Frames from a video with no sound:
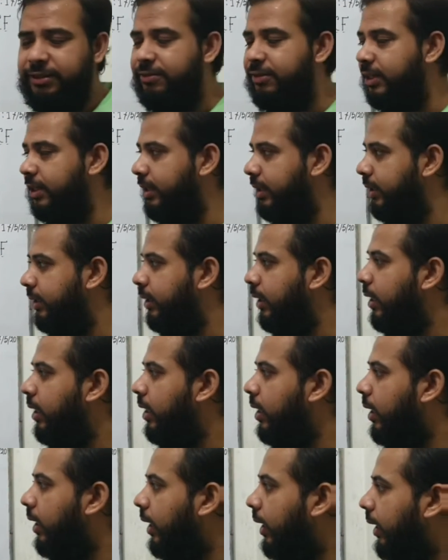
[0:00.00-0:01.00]
divided.
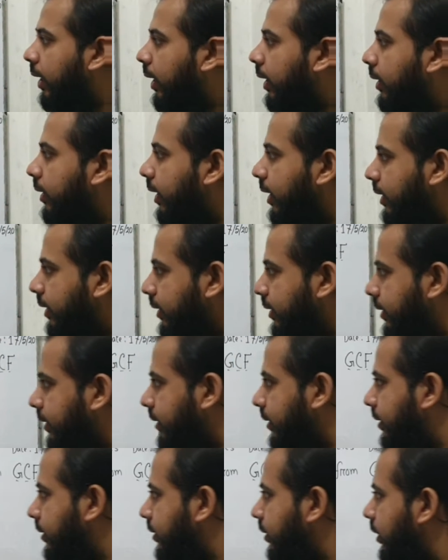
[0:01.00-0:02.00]
That
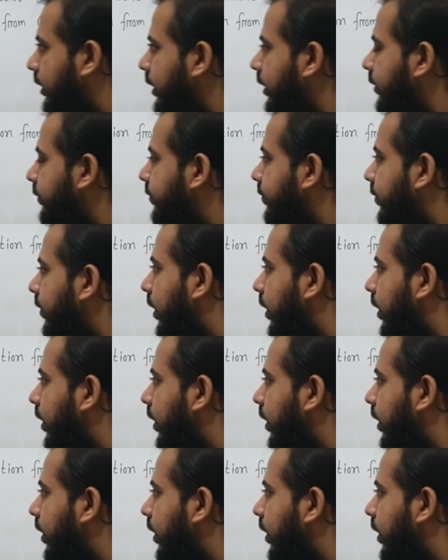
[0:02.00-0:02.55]
is, if